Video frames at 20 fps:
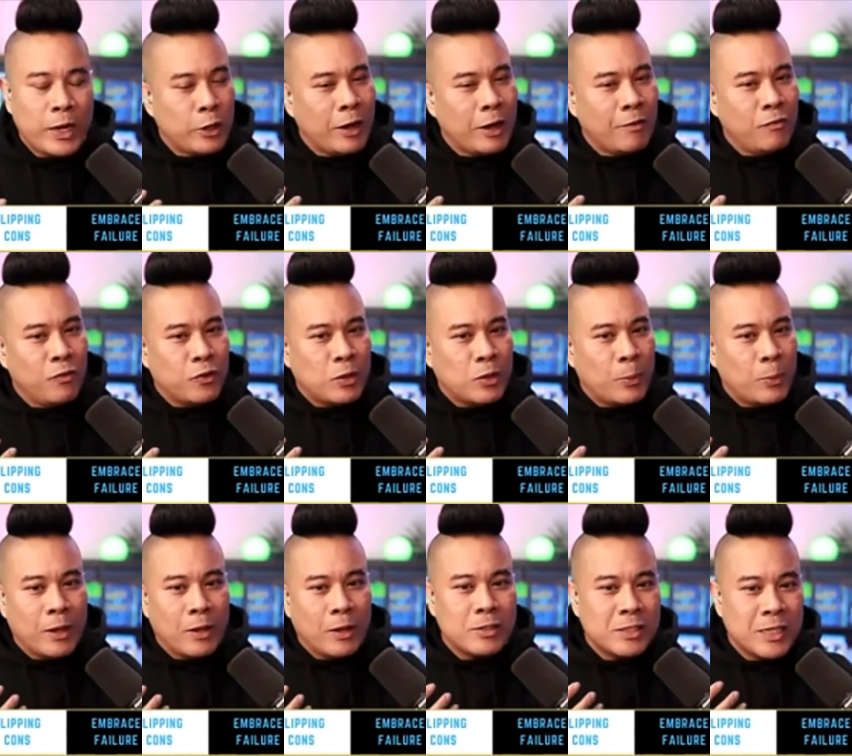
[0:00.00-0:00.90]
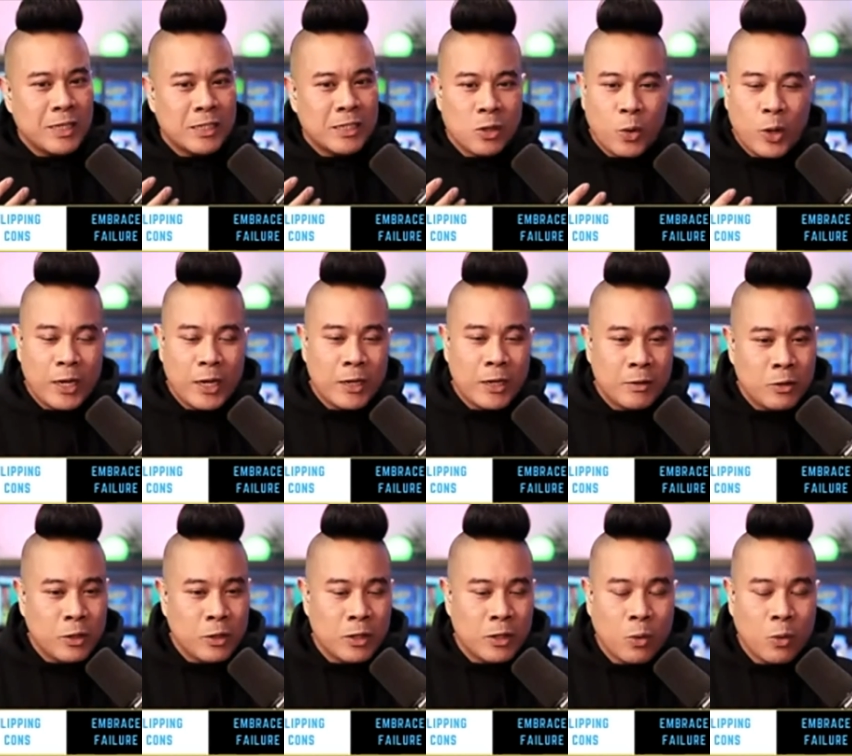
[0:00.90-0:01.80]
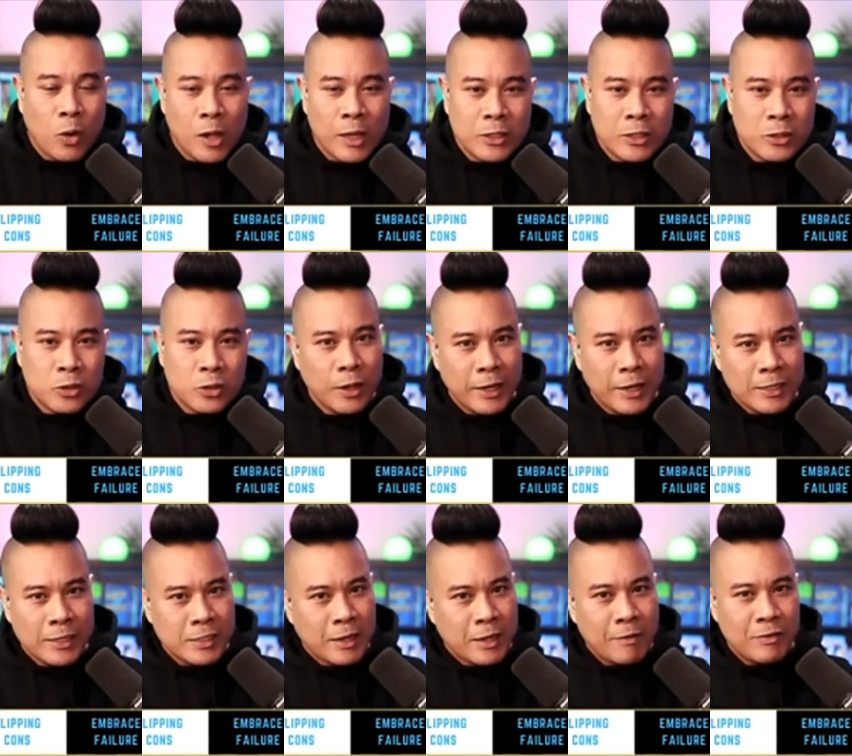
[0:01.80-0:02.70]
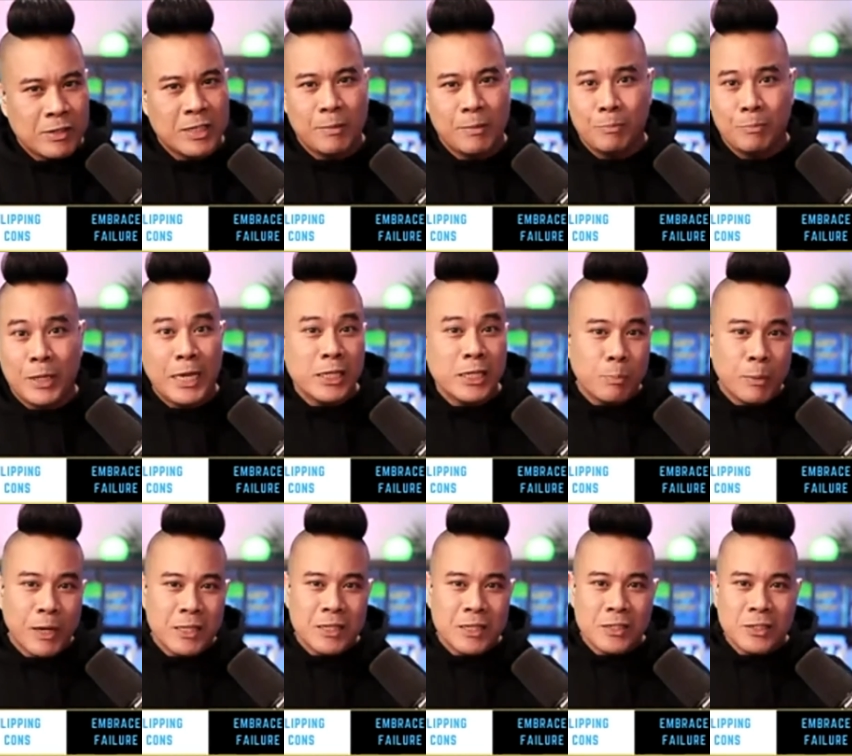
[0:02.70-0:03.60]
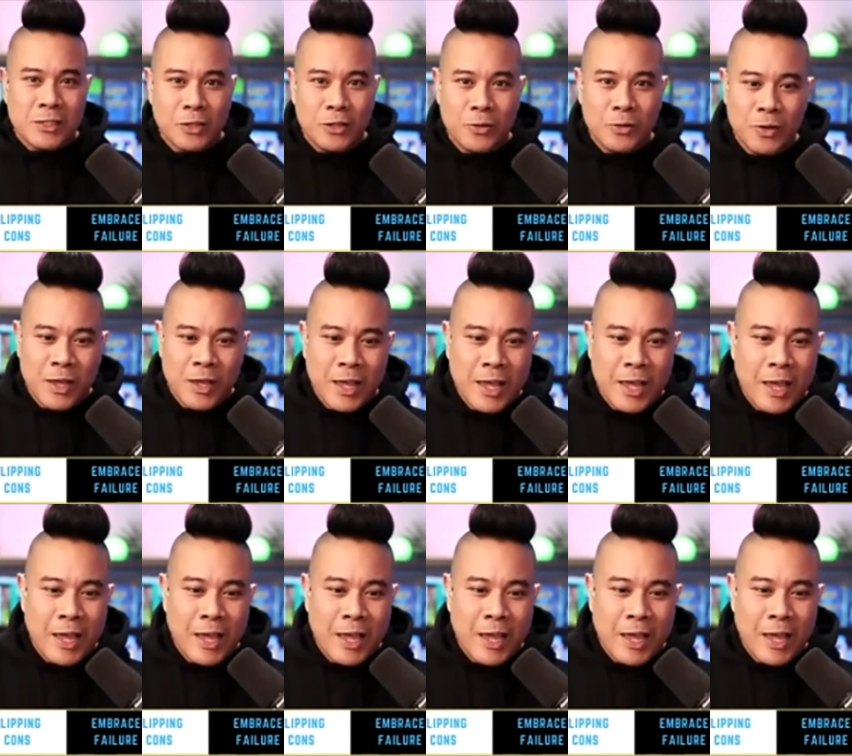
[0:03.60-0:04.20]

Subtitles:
you have someone else that's kind of doing the quality control that doesn't have the same taste buds as you,